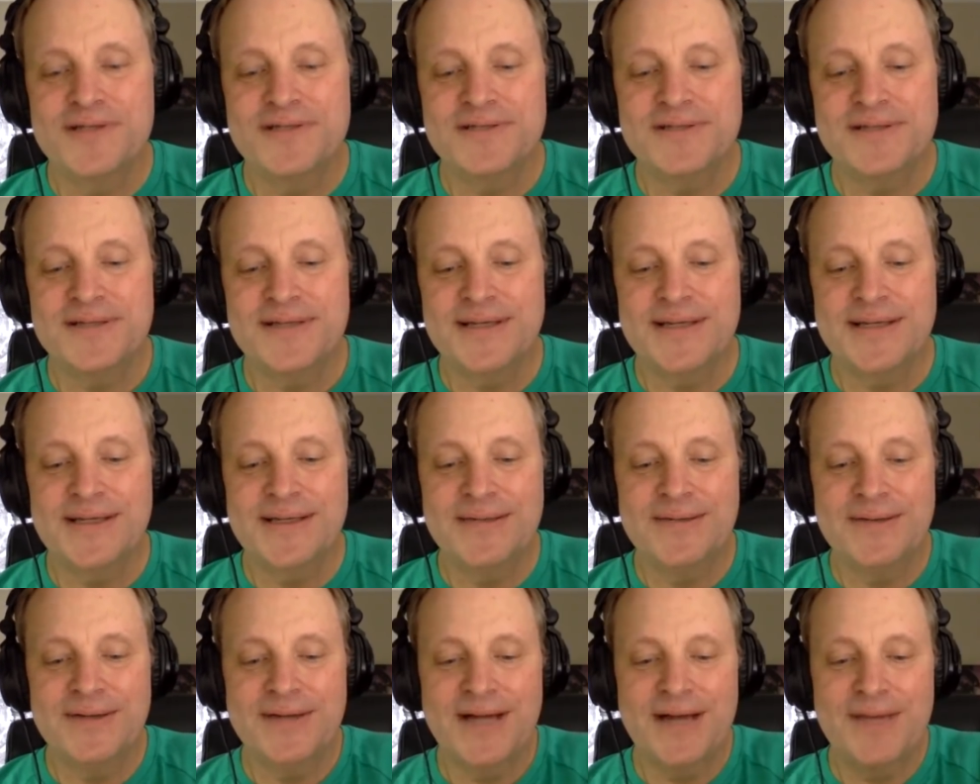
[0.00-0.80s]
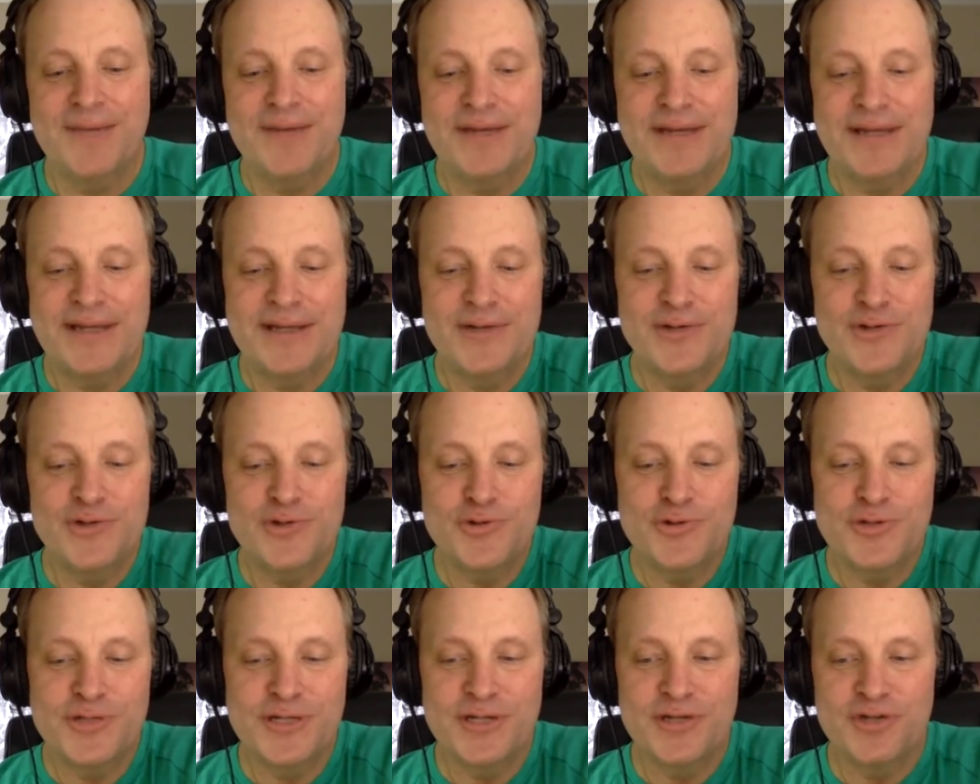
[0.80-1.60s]
we see
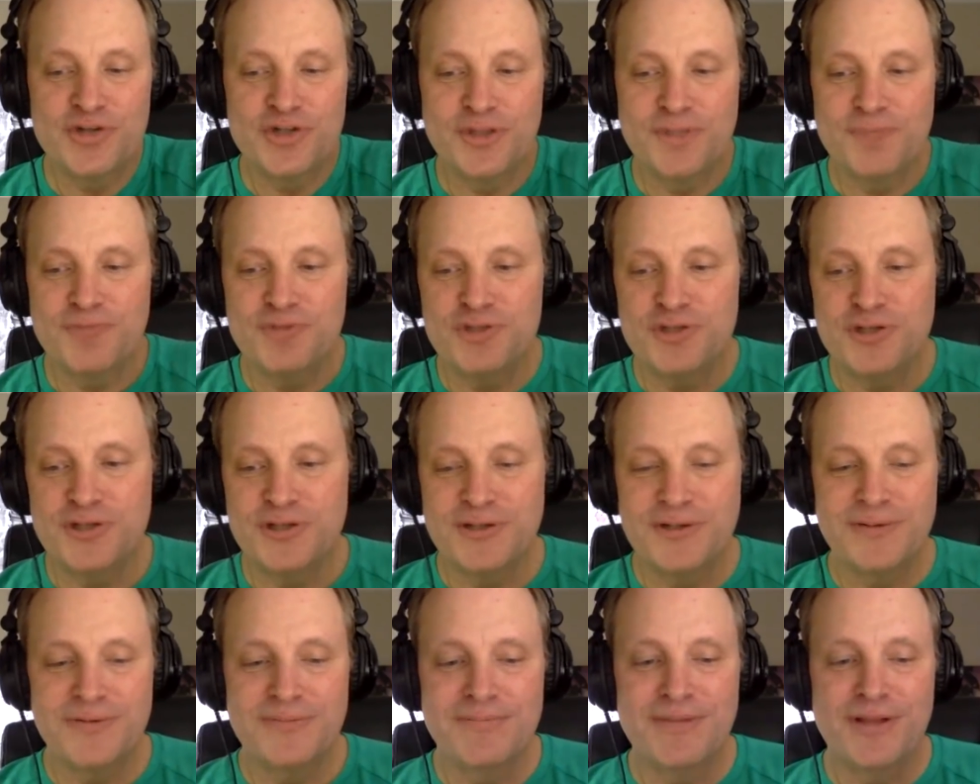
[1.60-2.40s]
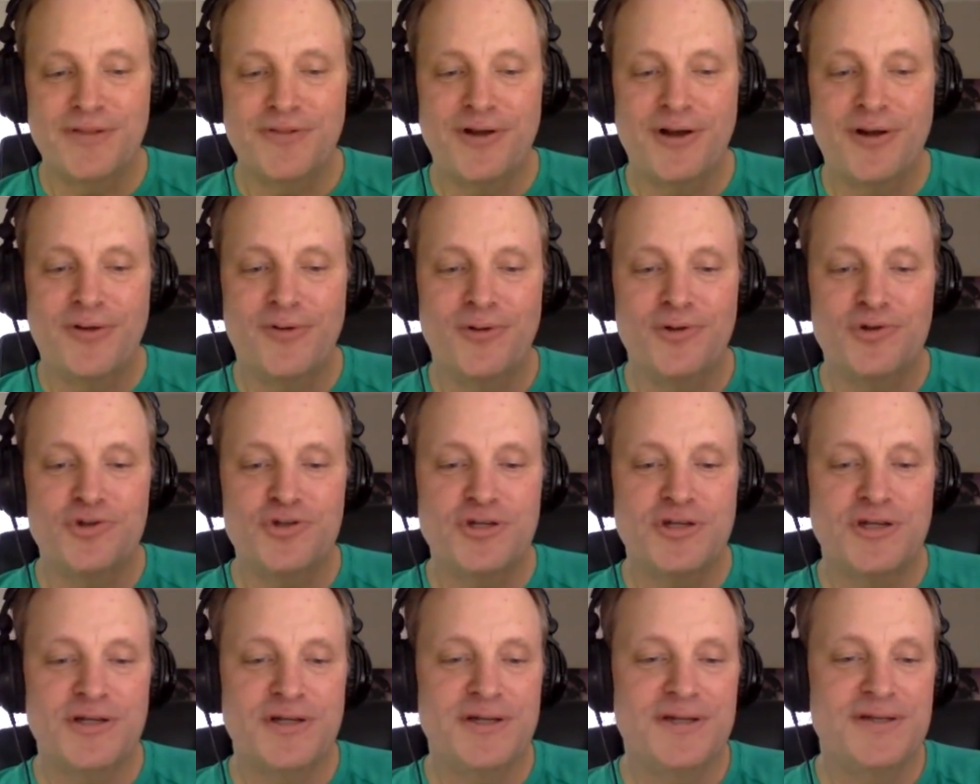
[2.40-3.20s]
coming into the Egyptian
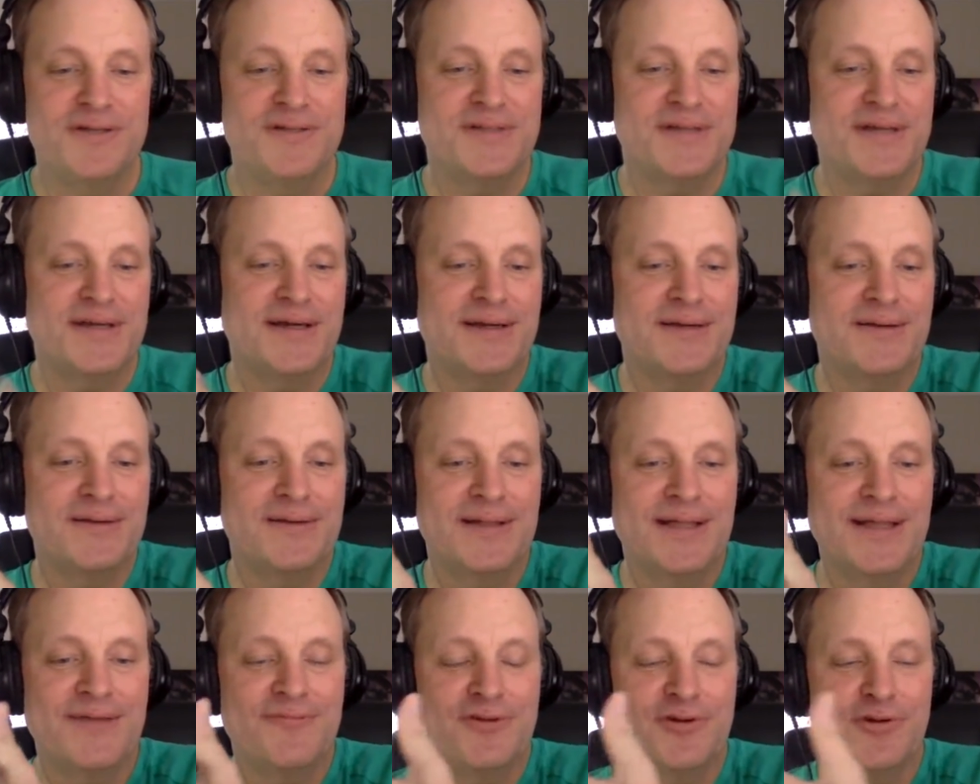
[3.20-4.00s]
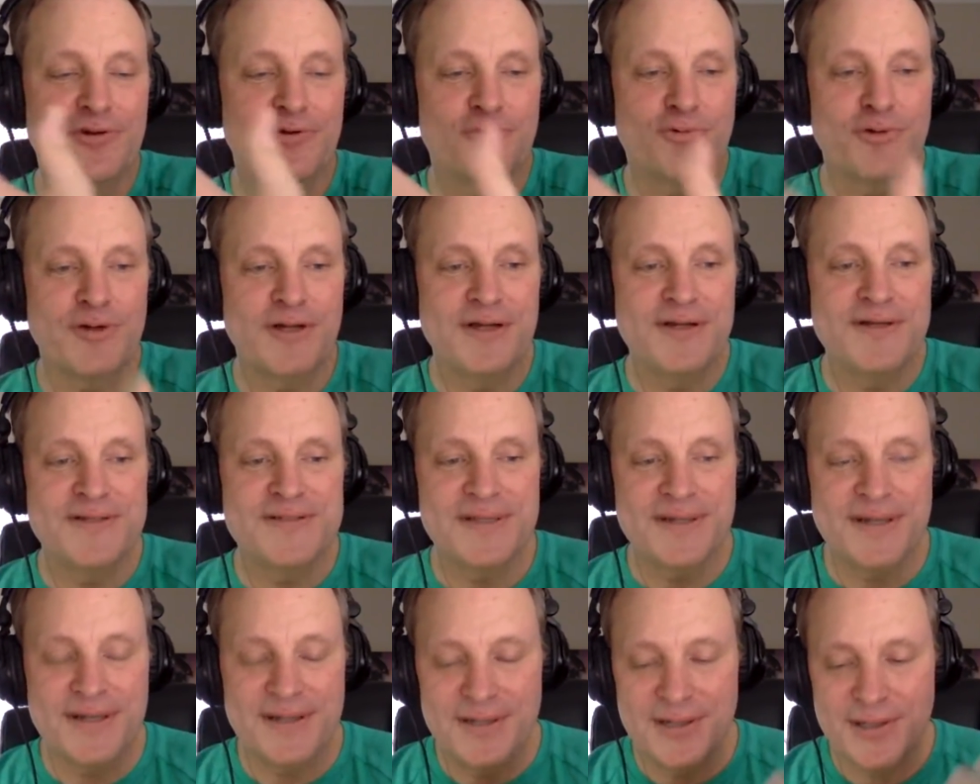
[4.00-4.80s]
mythologies and even
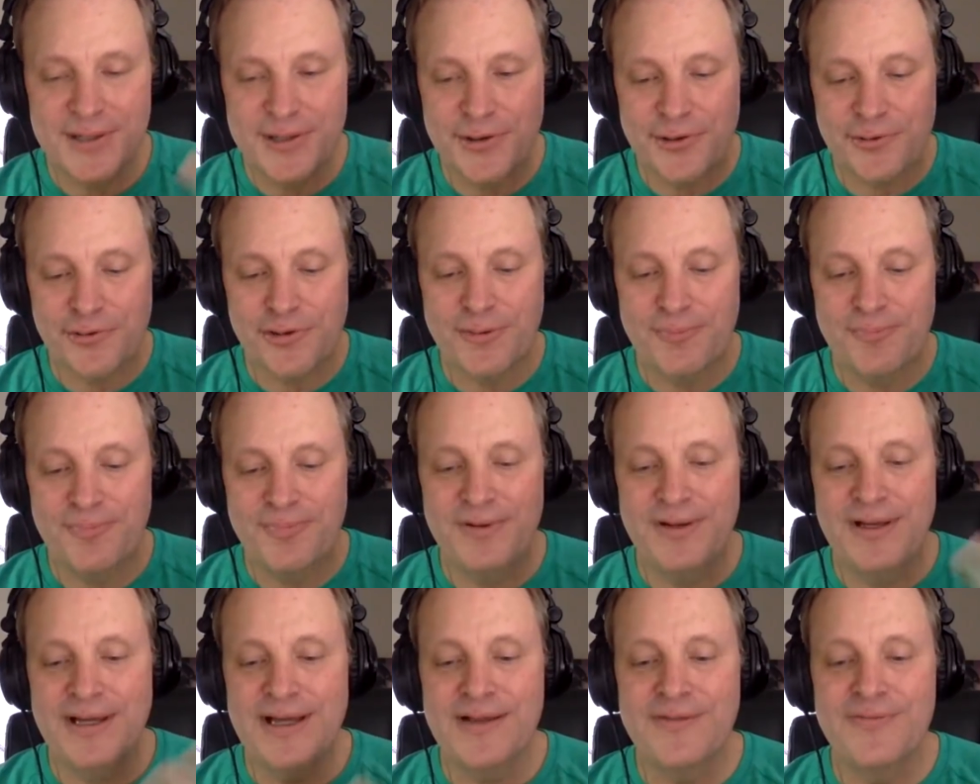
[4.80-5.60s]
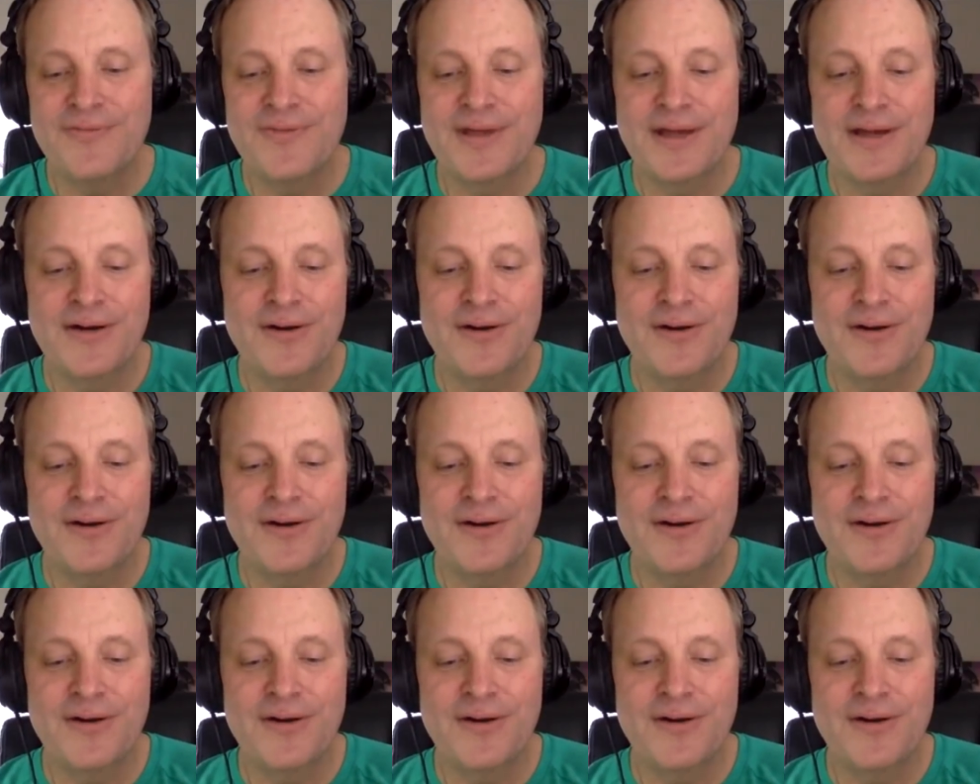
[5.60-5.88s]
Greece and into Europe